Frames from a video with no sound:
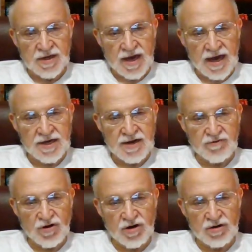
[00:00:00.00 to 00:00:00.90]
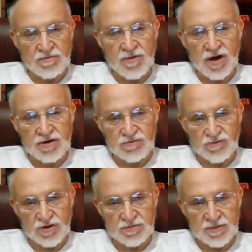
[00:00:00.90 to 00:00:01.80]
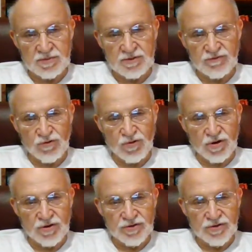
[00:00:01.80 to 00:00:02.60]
I'd never heard of Modern Woodmen before.